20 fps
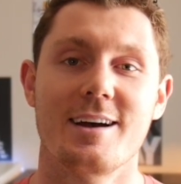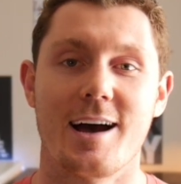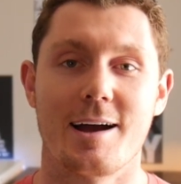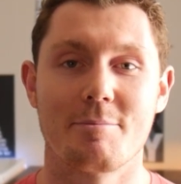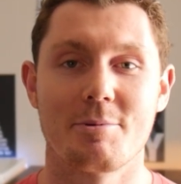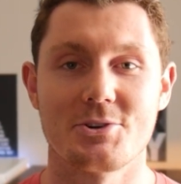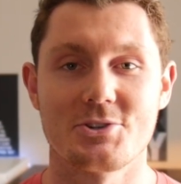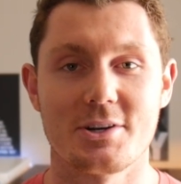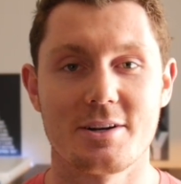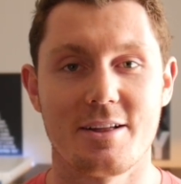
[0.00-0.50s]
I
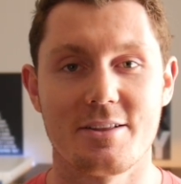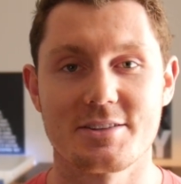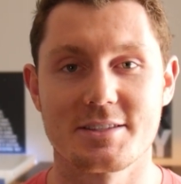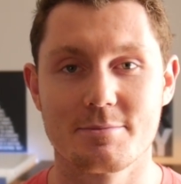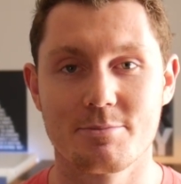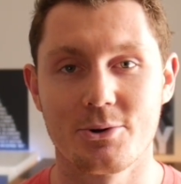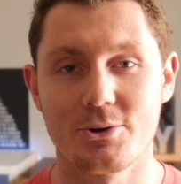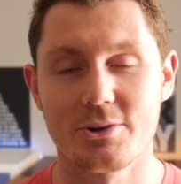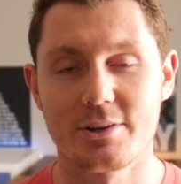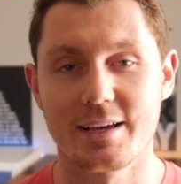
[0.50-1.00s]
appreciate all the
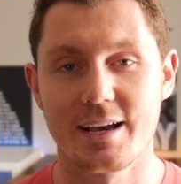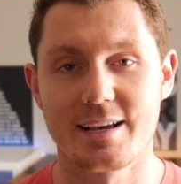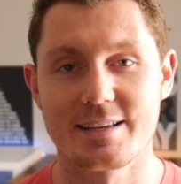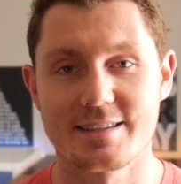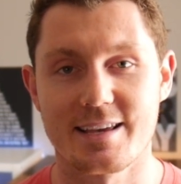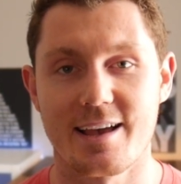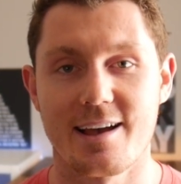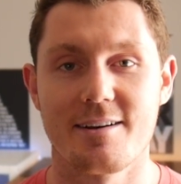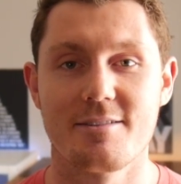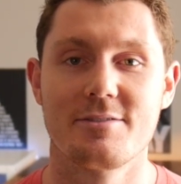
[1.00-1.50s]
support you guys
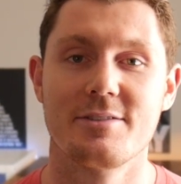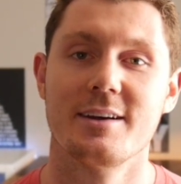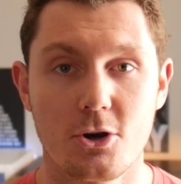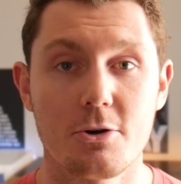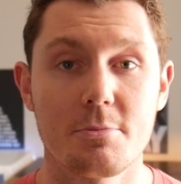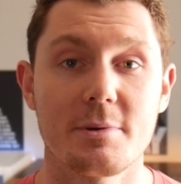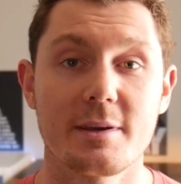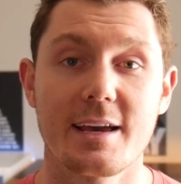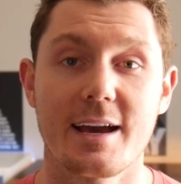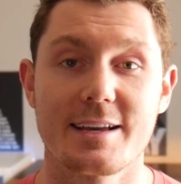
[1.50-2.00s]
have.
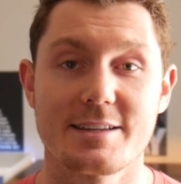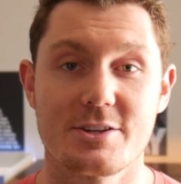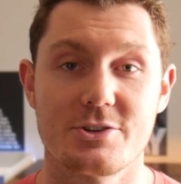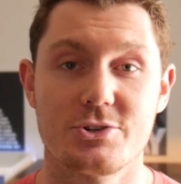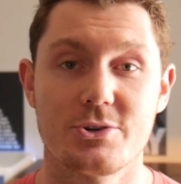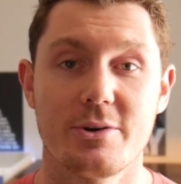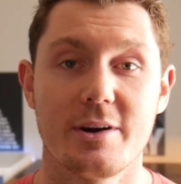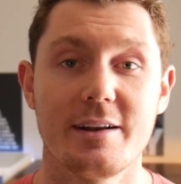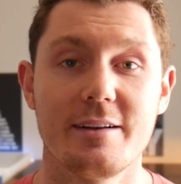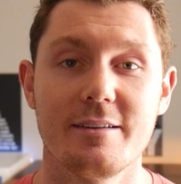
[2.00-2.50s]
Hope you guys
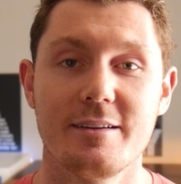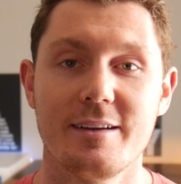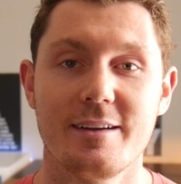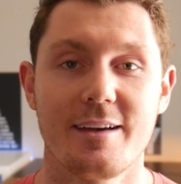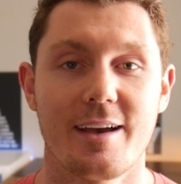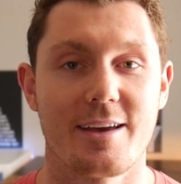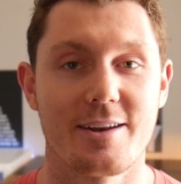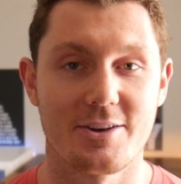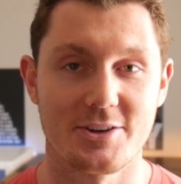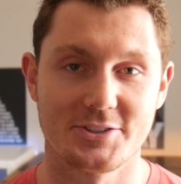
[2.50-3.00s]
enjoyed,
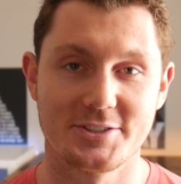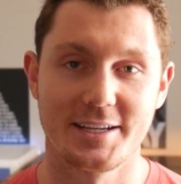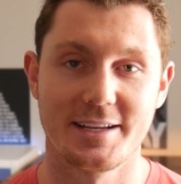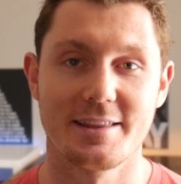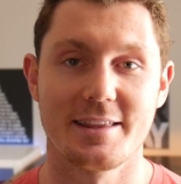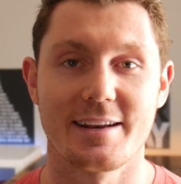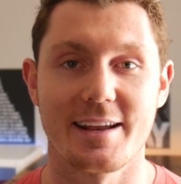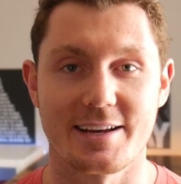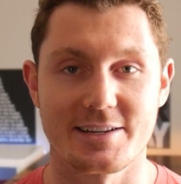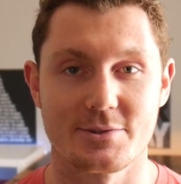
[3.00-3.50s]
and I'll see you
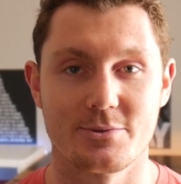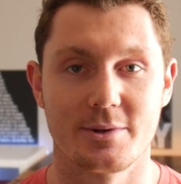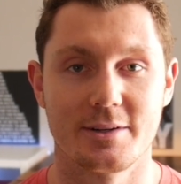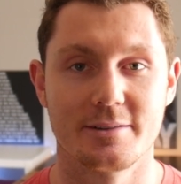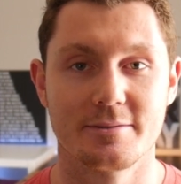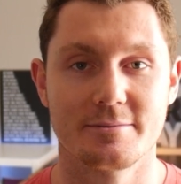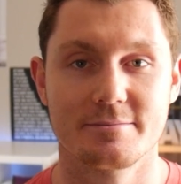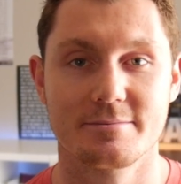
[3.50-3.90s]
in the next one.